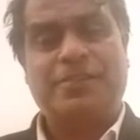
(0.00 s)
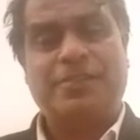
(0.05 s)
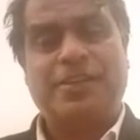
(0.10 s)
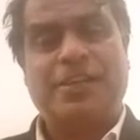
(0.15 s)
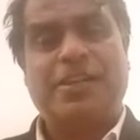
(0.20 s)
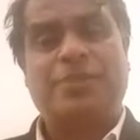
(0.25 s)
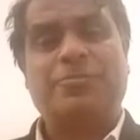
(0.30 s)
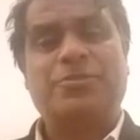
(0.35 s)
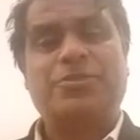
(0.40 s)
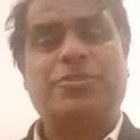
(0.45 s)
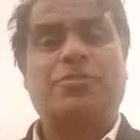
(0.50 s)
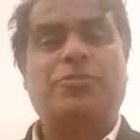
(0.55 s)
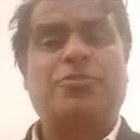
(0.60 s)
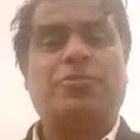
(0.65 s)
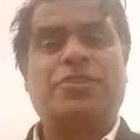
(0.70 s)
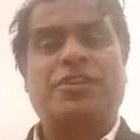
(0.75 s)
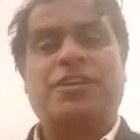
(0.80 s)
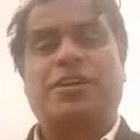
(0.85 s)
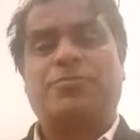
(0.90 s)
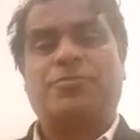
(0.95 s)
And Mr.
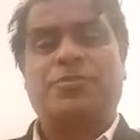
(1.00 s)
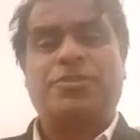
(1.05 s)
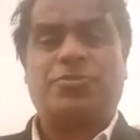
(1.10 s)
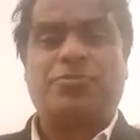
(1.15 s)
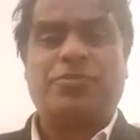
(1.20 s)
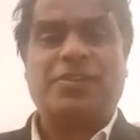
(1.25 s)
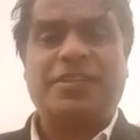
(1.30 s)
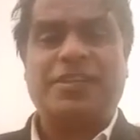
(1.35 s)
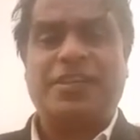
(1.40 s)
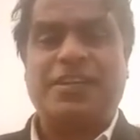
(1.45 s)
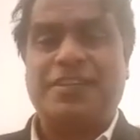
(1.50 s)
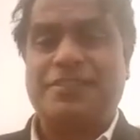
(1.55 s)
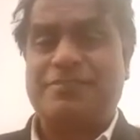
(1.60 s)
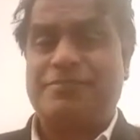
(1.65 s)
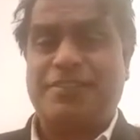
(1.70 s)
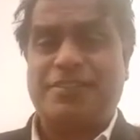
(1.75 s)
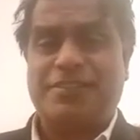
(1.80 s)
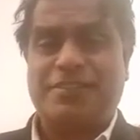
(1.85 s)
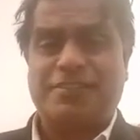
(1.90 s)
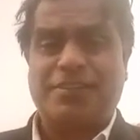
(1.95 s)
Lawyer of
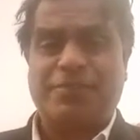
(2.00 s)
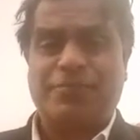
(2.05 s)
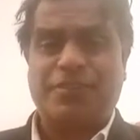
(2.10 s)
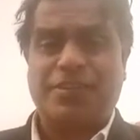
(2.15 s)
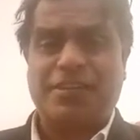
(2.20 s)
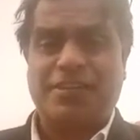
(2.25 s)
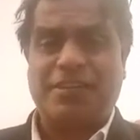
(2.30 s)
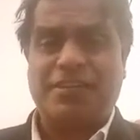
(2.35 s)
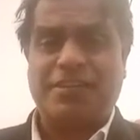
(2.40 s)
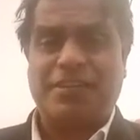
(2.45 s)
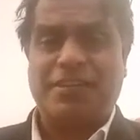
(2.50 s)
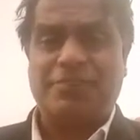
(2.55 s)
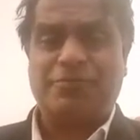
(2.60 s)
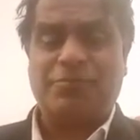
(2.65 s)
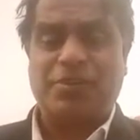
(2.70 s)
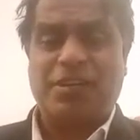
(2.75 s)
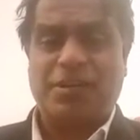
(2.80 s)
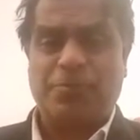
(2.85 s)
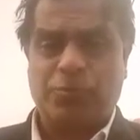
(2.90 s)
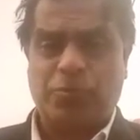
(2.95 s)
Australia, definitely I
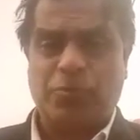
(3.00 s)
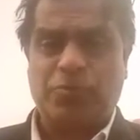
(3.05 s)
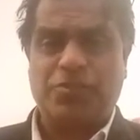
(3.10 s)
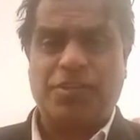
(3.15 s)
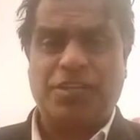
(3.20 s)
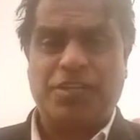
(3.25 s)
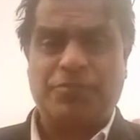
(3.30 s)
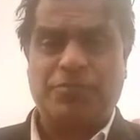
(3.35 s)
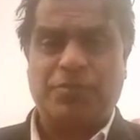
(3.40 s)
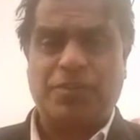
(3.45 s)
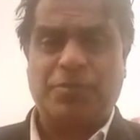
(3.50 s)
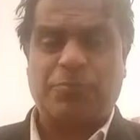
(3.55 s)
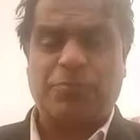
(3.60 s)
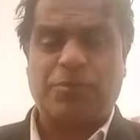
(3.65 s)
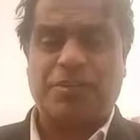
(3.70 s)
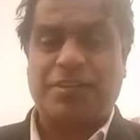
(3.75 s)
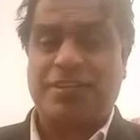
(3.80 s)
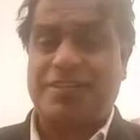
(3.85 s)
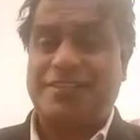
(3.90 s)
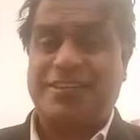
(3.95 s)
would apologize for a
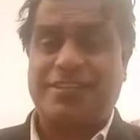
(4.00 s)
word.